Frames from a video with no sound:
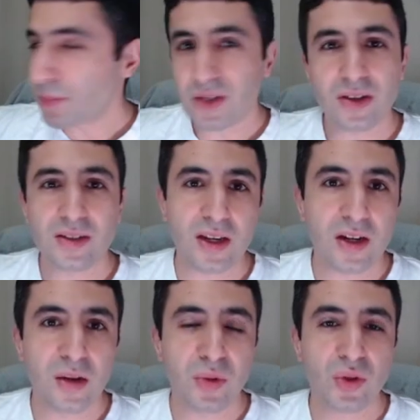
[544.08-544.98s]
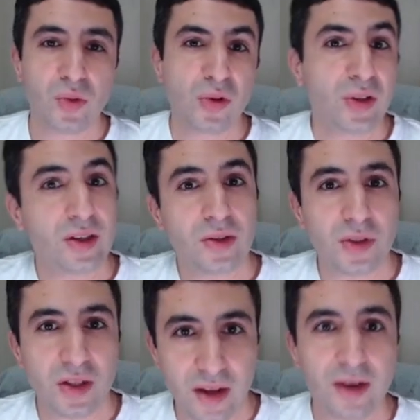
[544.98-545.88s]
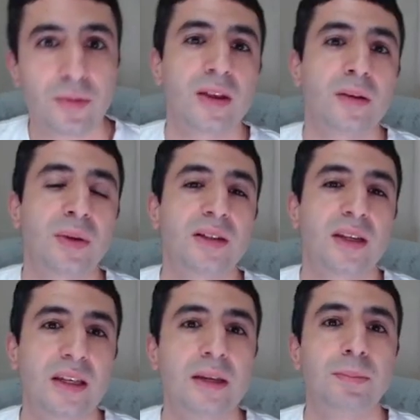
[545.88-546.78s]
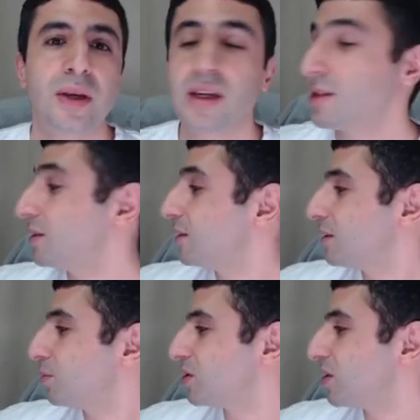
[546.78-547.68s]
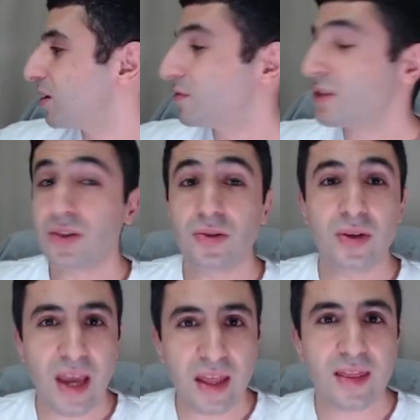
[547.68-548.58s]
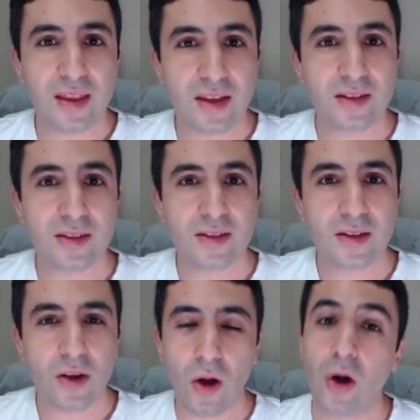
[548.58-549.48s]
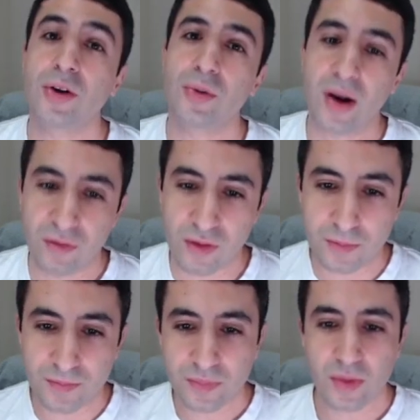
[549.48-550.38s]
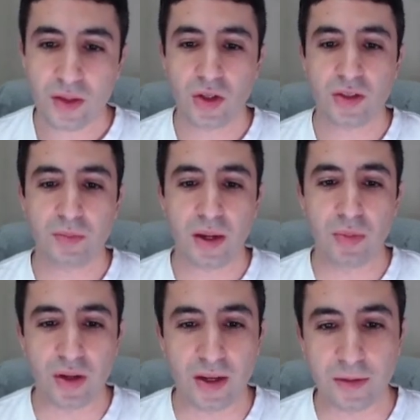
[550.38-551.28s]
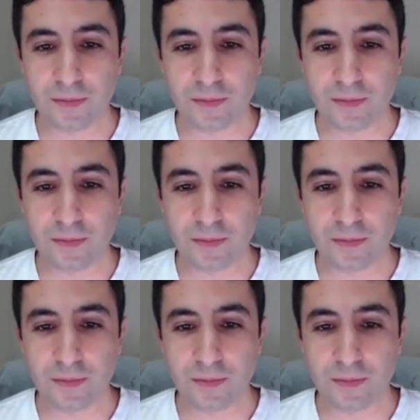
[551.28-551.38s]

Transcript: it, you can stick it up on your wall, you can do what you like with it, but to keep it preserved, you get this on arrival, just by booking.